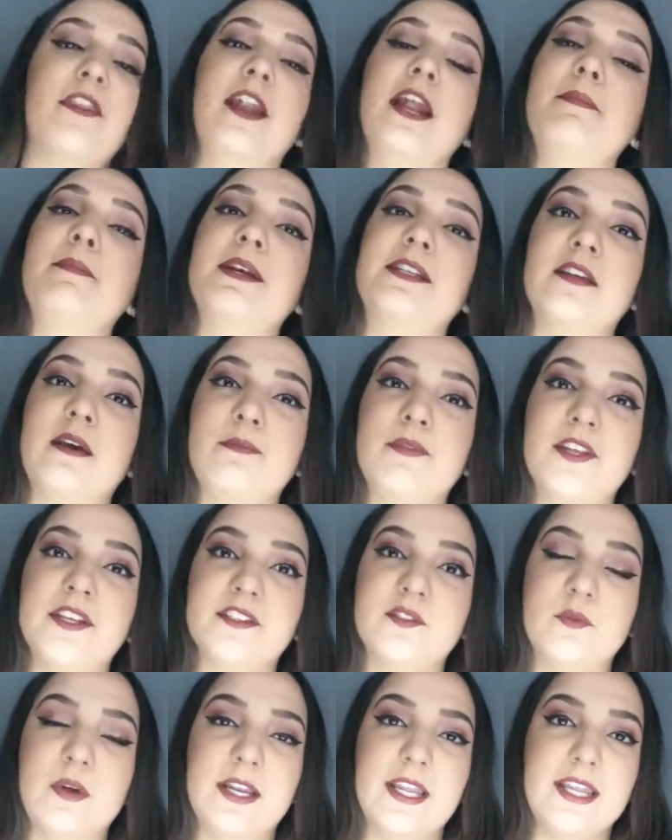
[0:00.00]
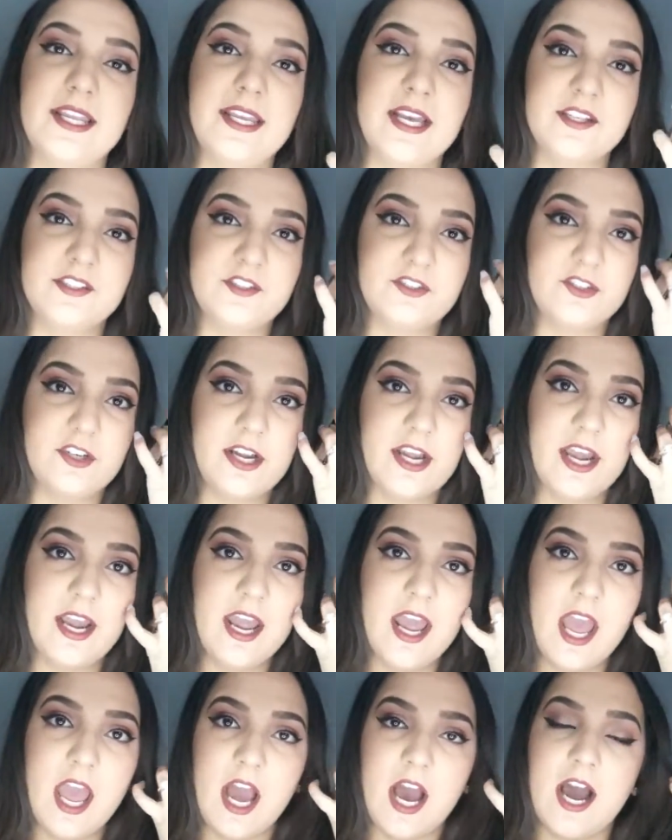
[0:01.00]
then I picked up this one
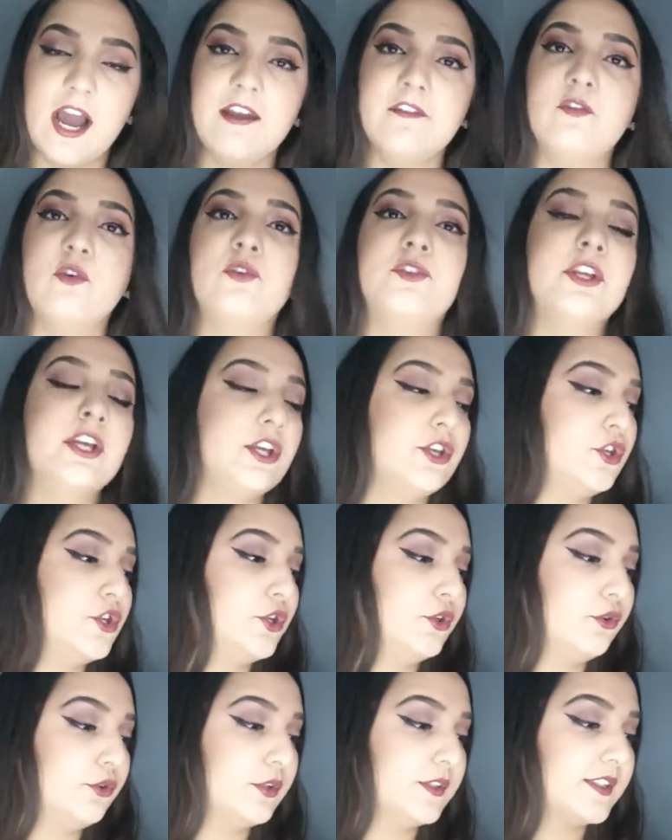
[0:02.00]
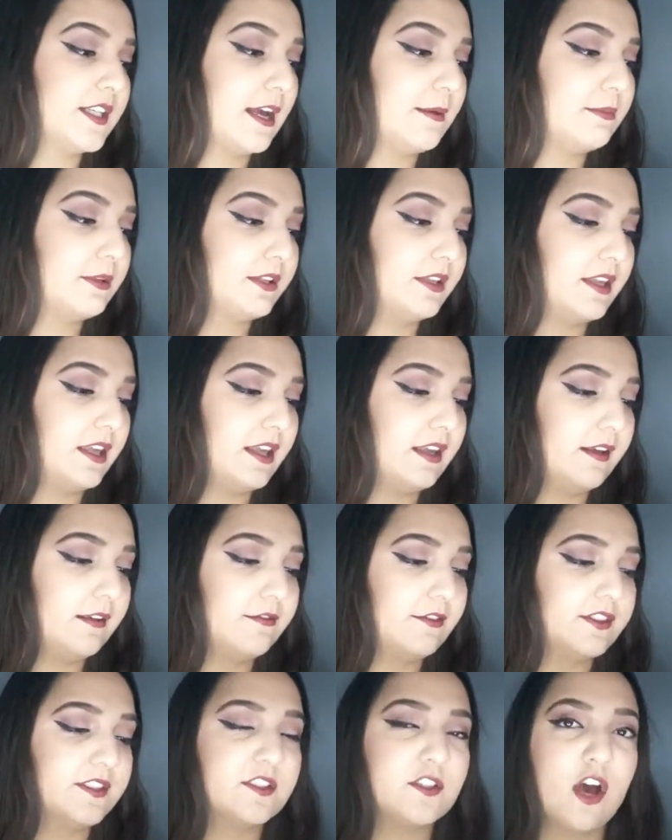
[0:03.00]
yesterday. I've only used, I
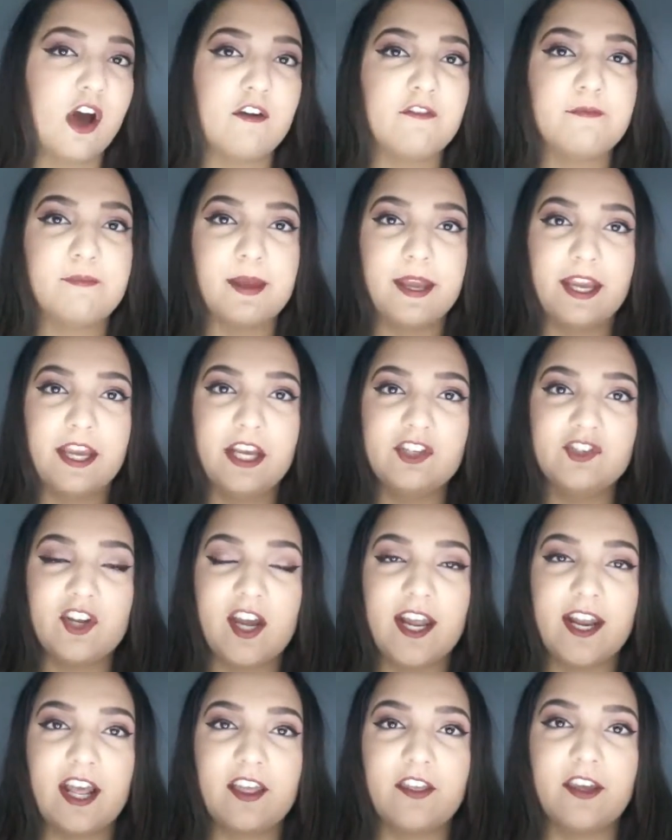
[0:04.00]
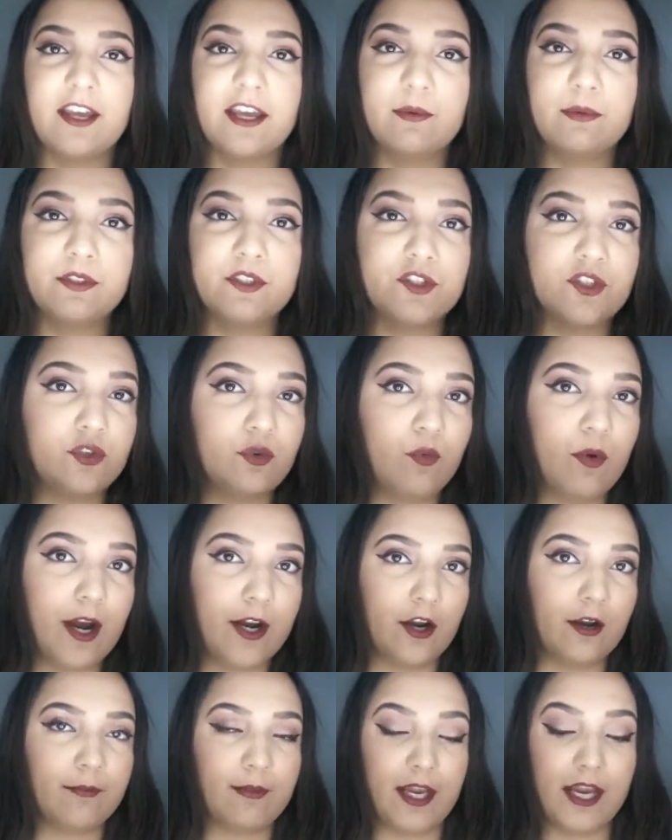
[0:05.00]
believe, soft beige, and I think it was too
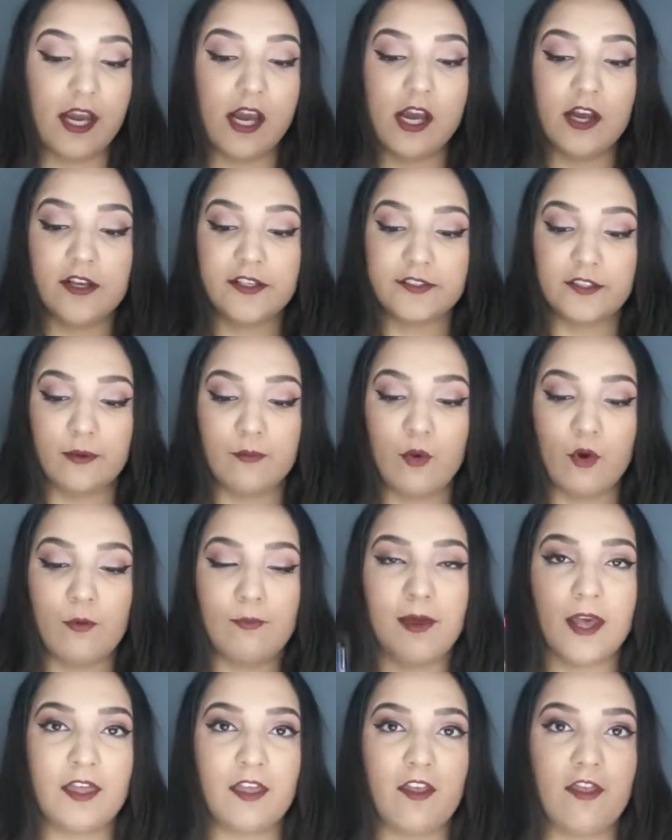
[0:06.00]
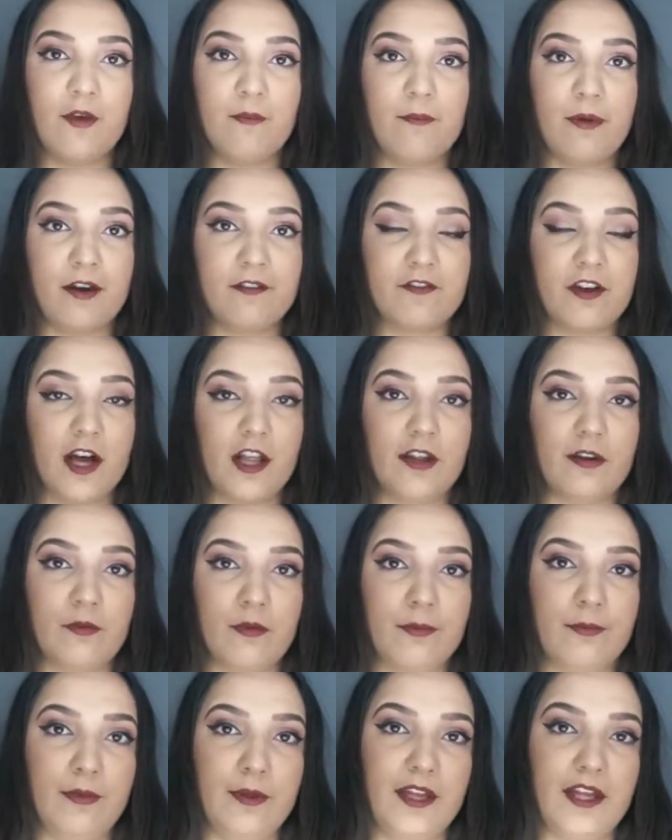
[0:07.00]
white on me, so I'm hoping that the buff color
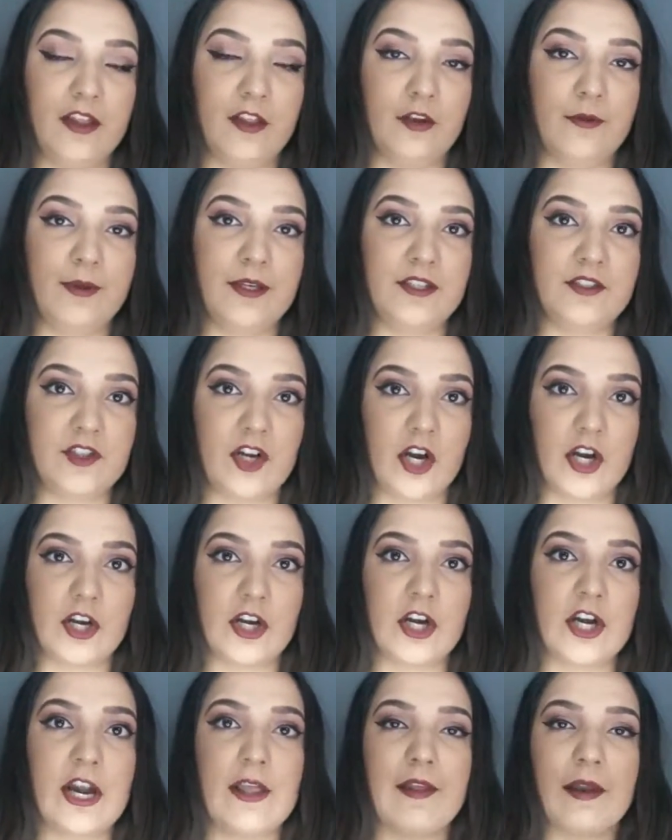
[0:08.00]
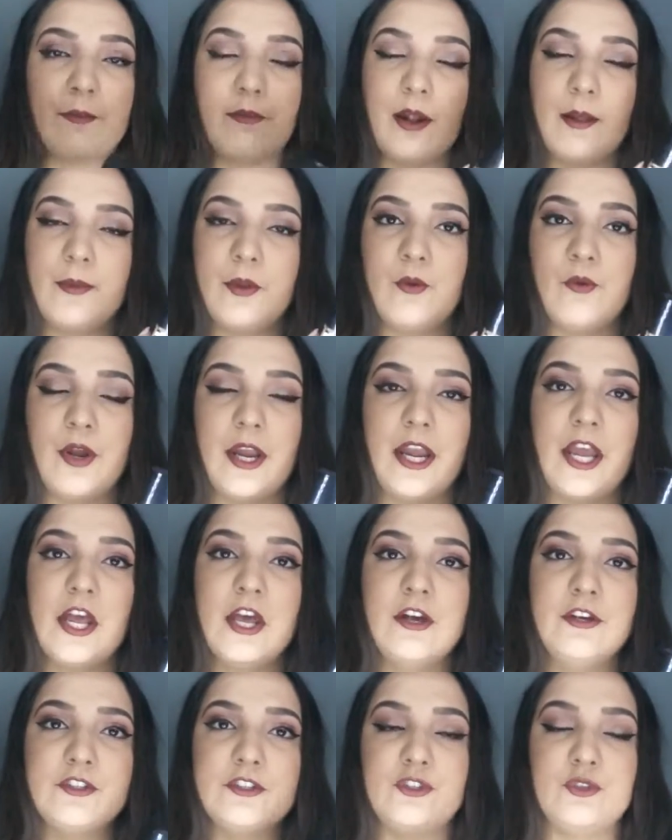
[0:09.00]
would be a little bit darker, and then I'm probably going
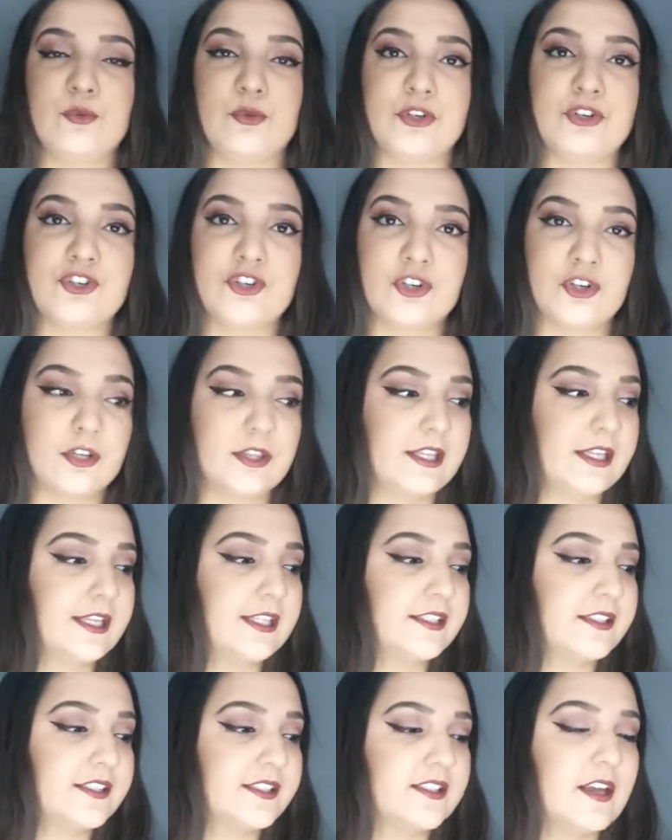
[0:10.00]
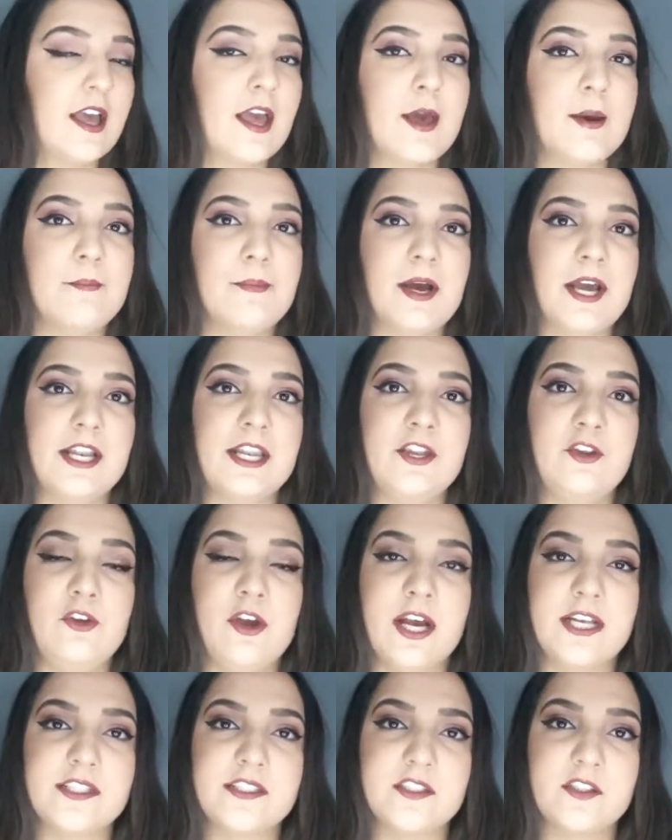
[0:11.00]
to return these. But you
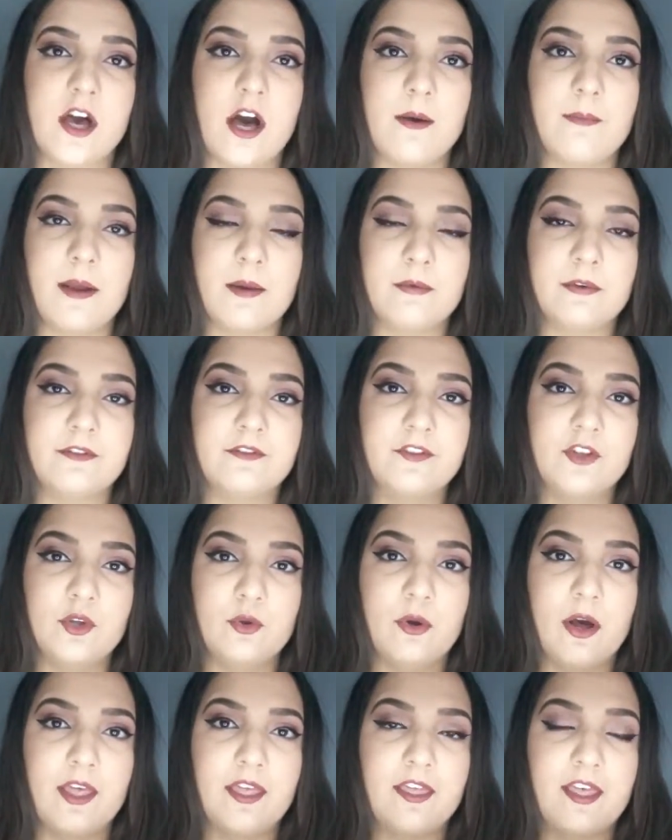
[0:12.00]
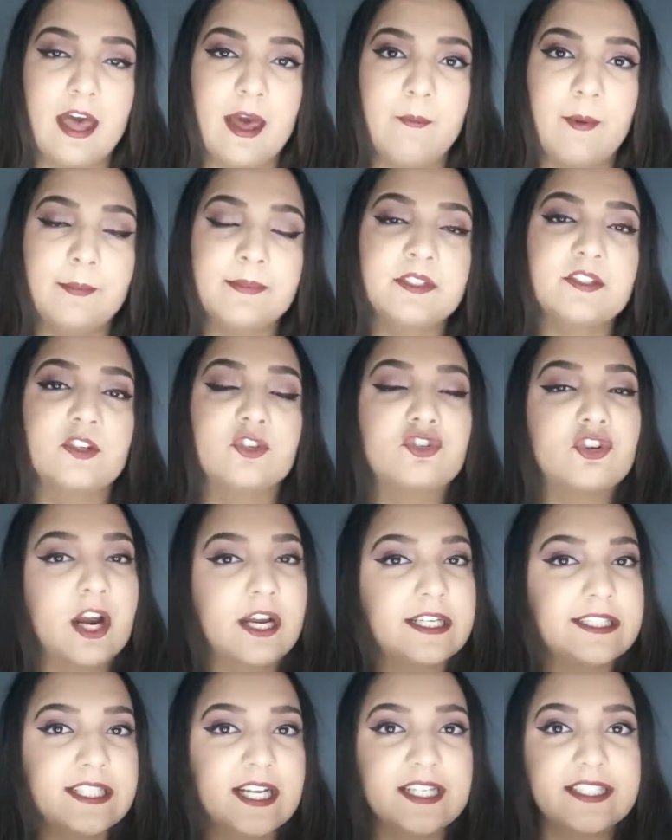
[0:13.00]
guys saw my review on them. I'm still
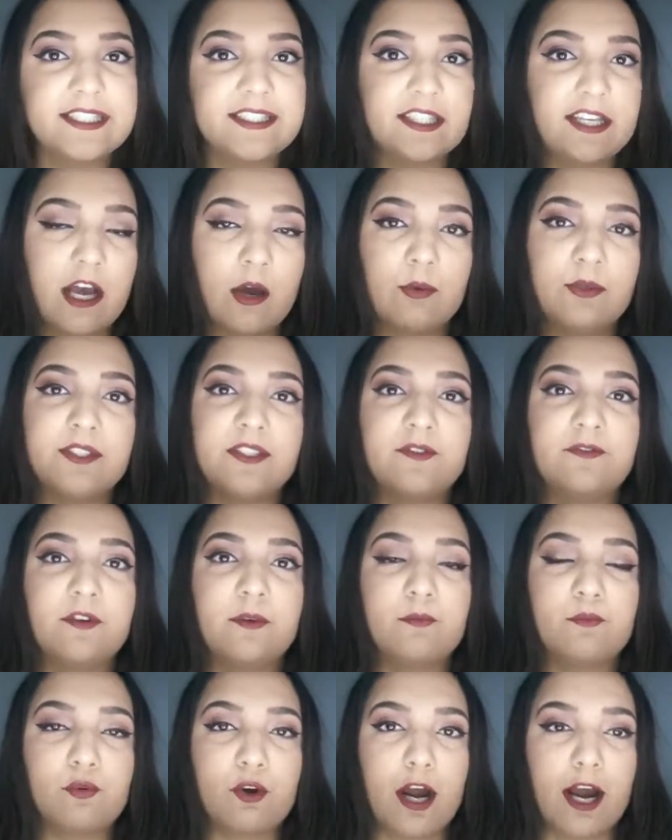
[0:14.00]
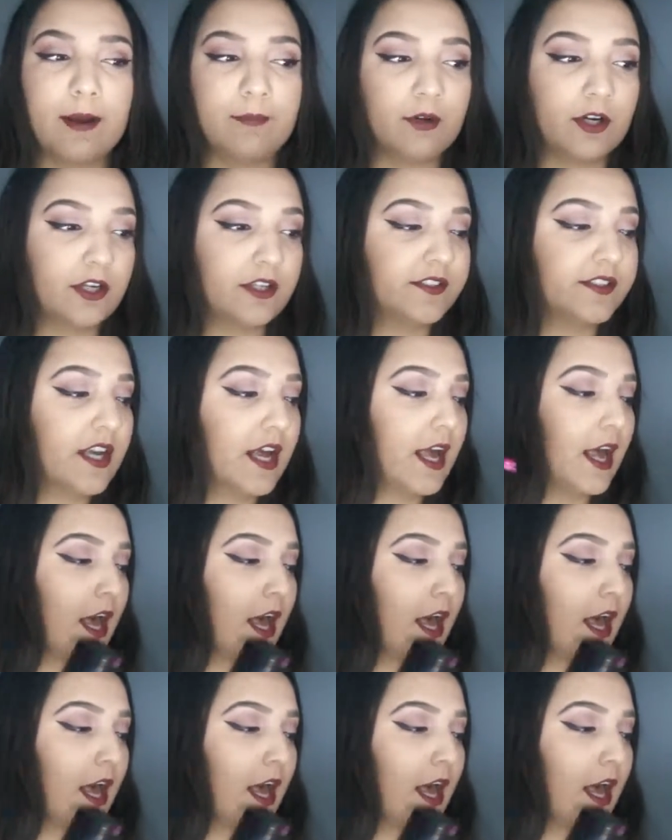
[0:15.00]
trying to test it out with different primers.